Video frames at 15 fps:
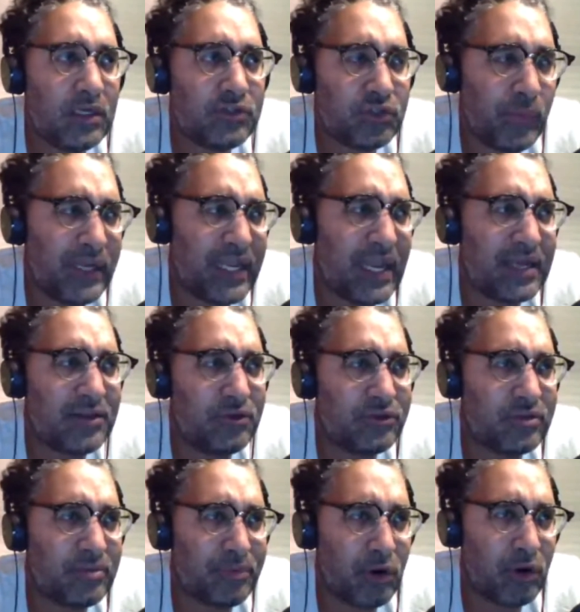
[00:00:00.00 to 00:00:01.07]
So we can't
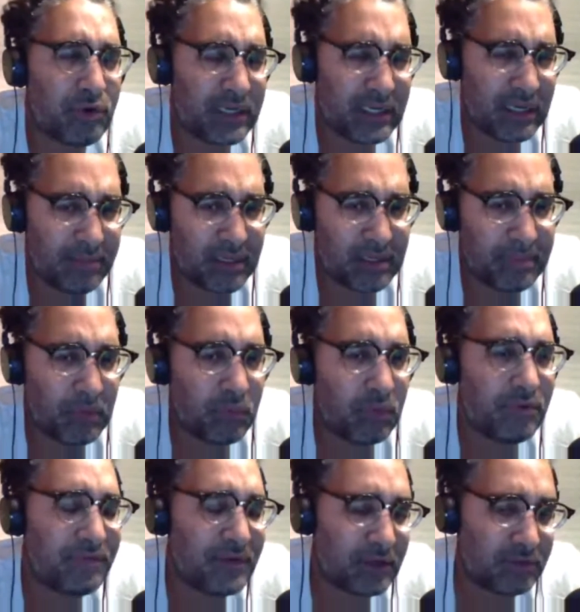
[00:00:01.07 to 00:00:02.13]
use the broken gimmick, but we'll
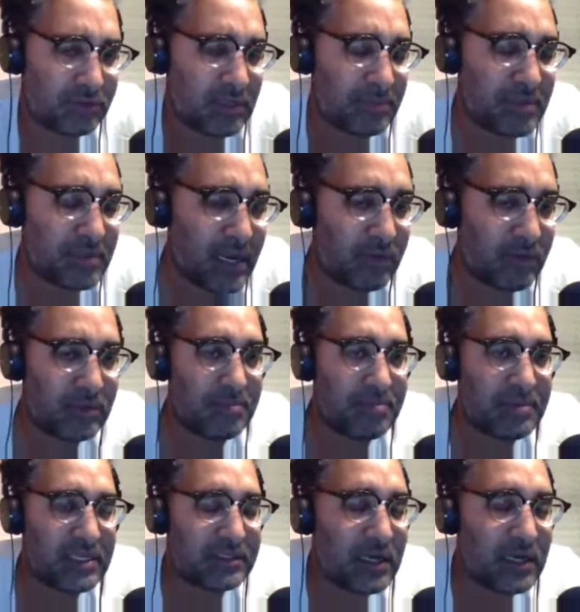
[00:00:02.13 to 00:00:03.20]
figure something out in the
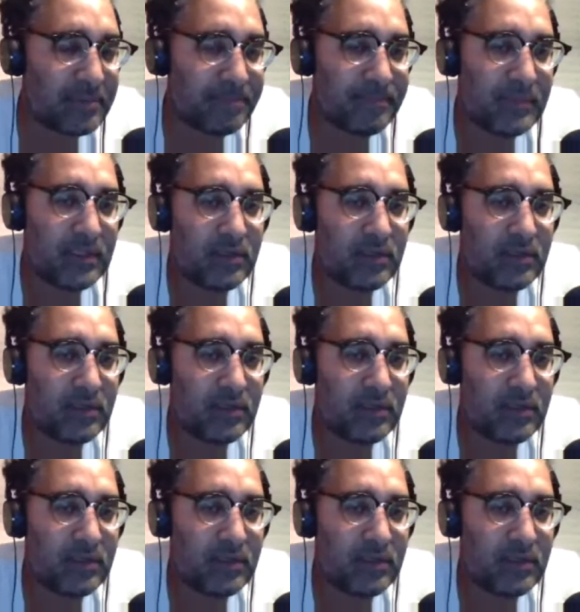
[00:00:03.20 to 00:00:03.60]
meantime.